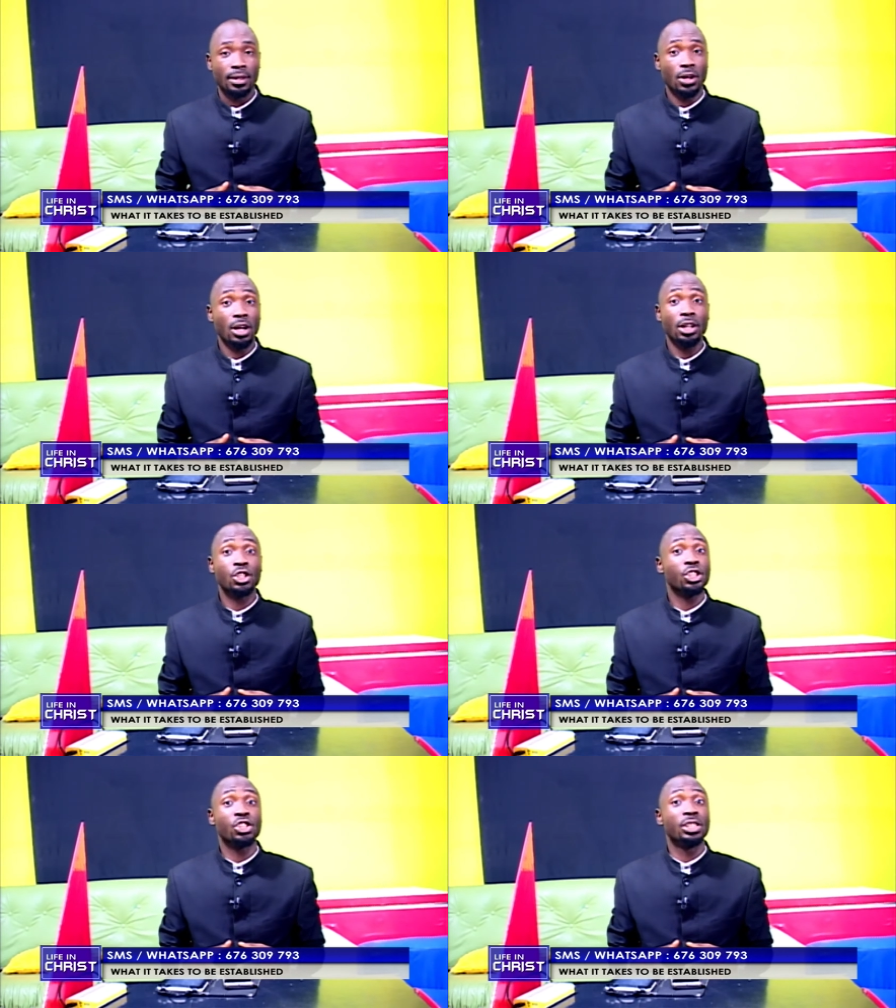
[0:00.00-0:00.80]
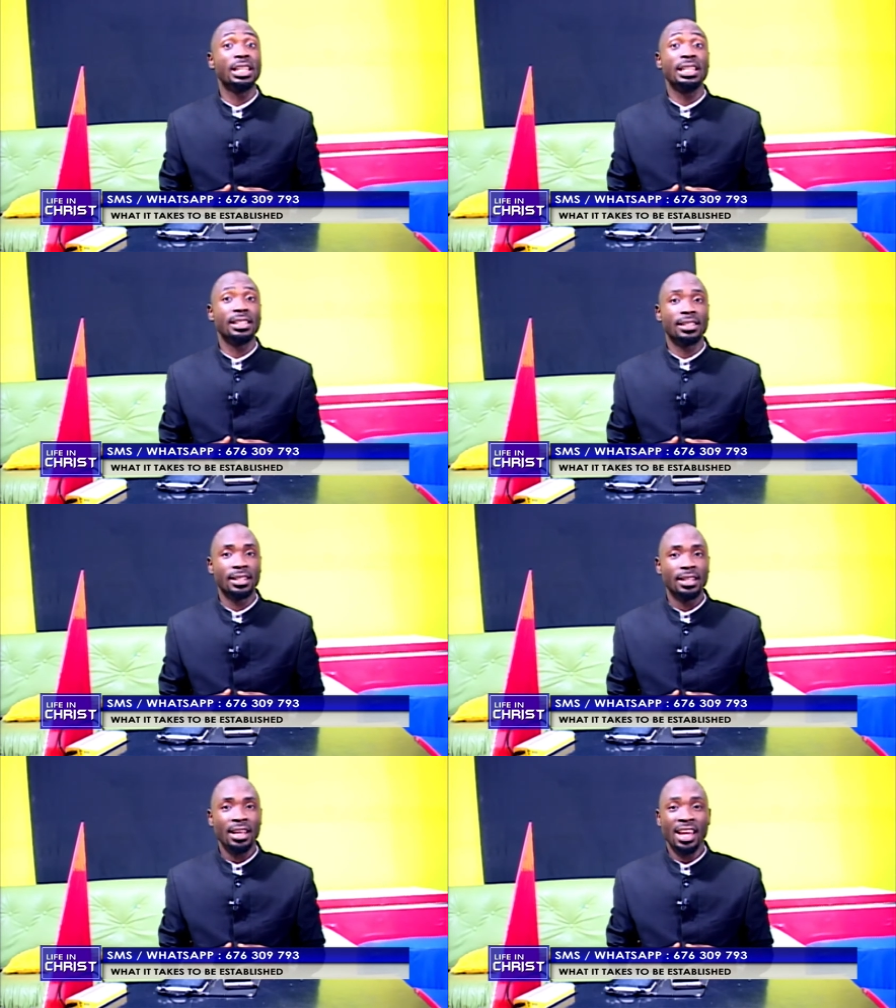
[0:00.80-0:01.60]
The early church did
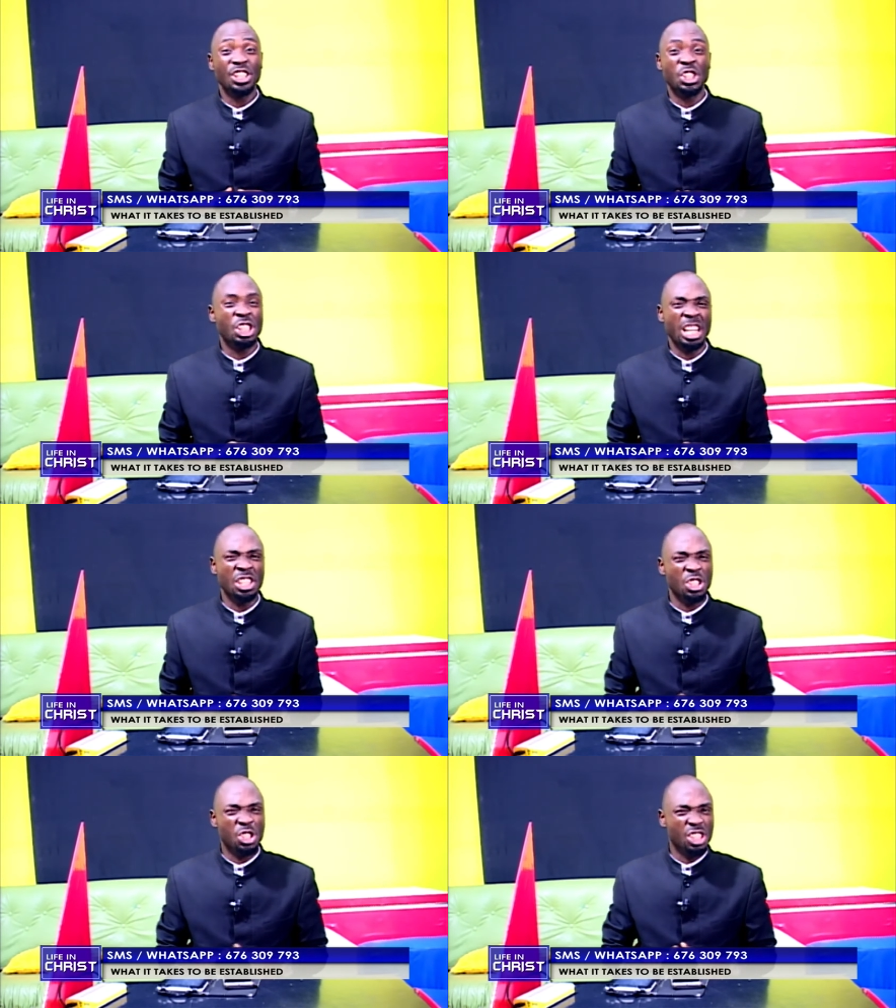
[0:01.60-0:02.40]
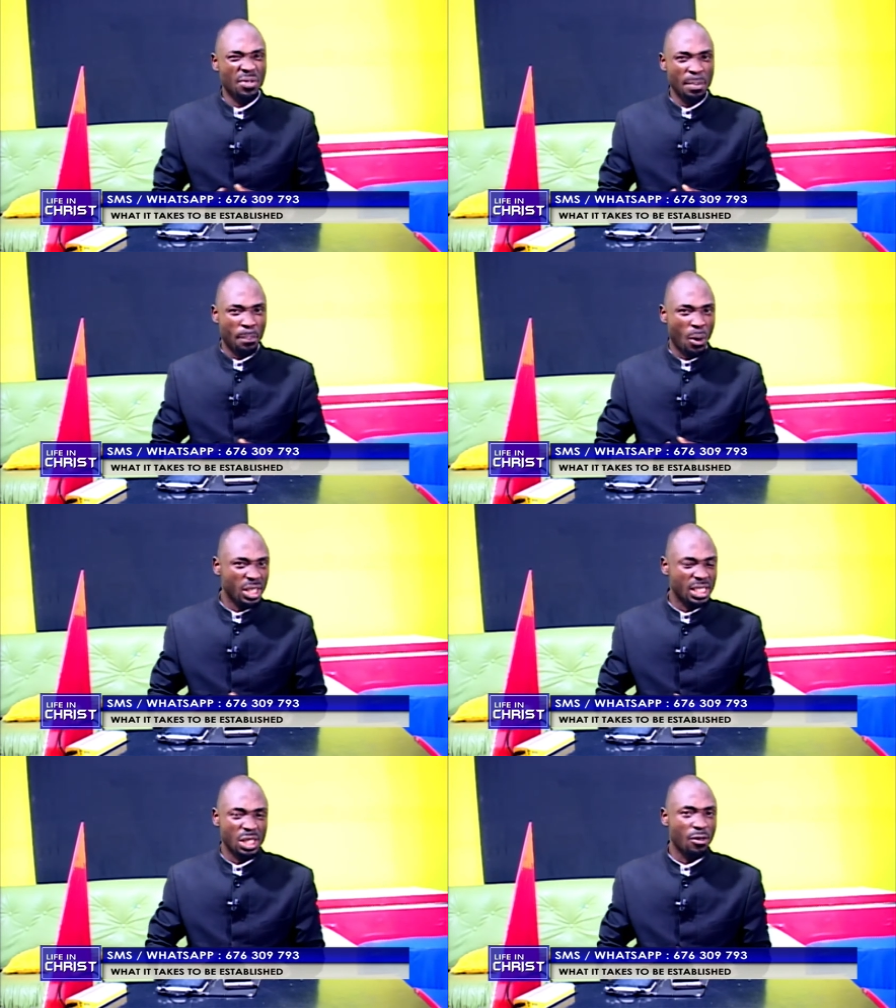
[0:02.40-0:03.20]
it and changed even
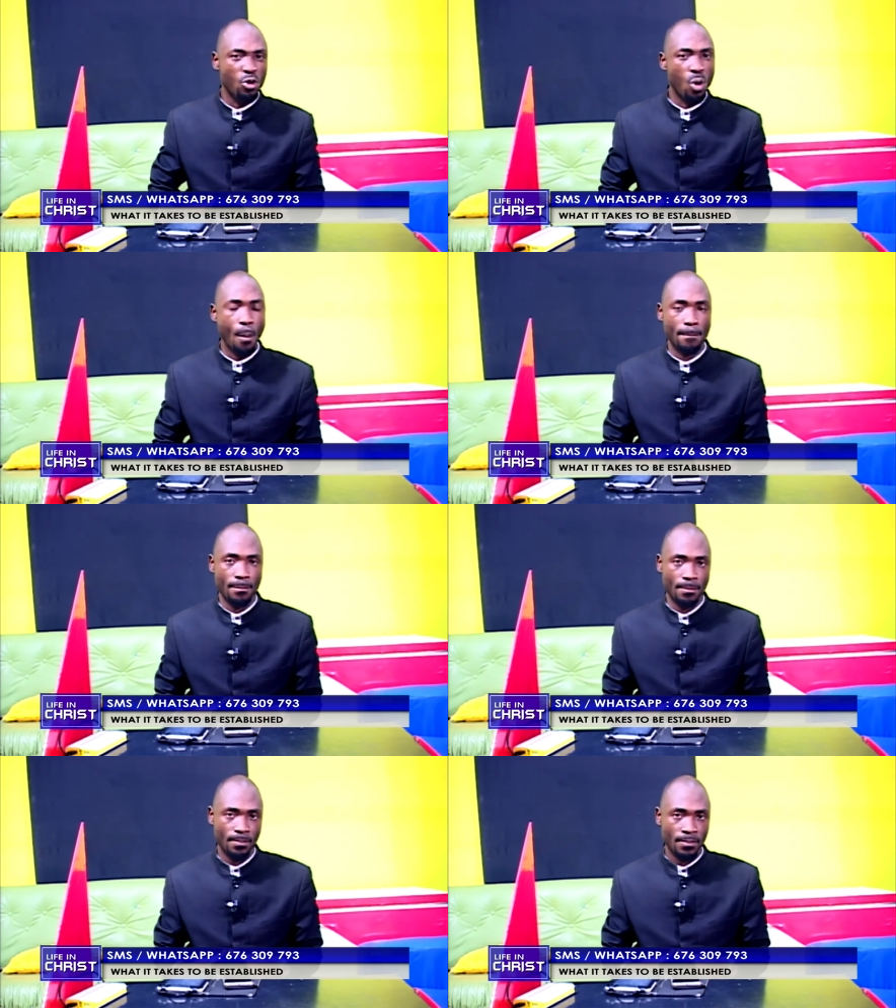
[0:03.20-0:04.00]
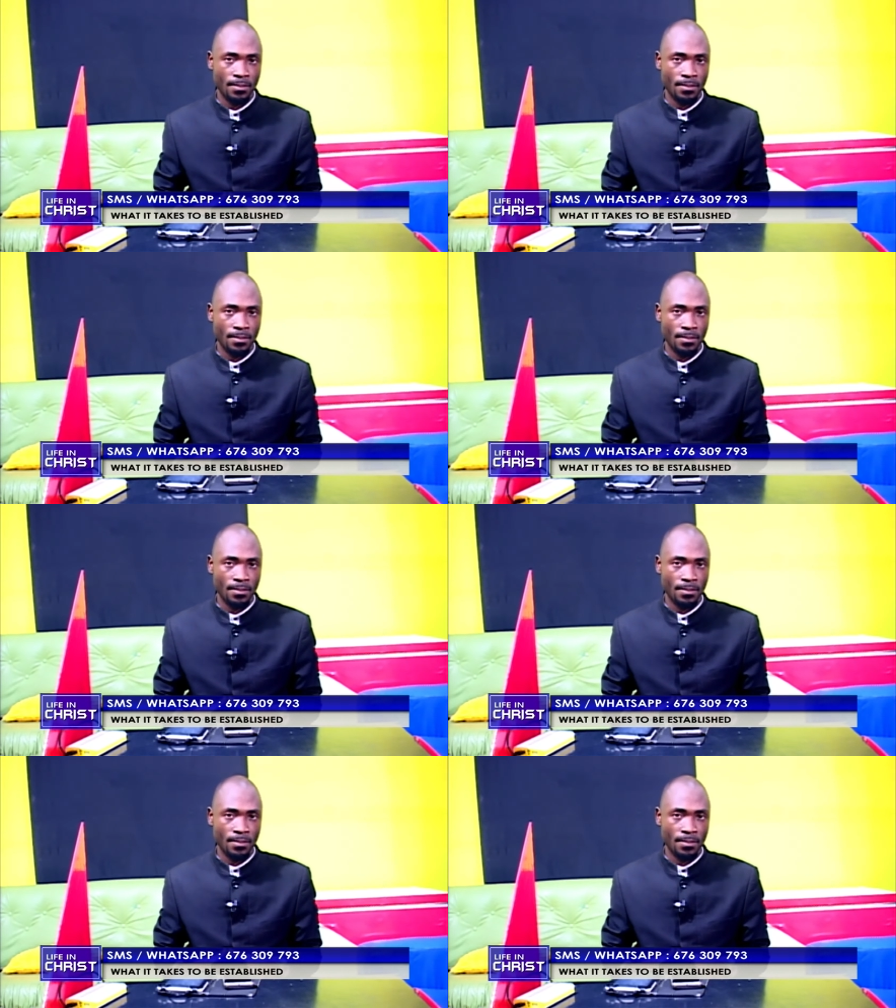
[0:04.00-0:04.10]
policies of Rome.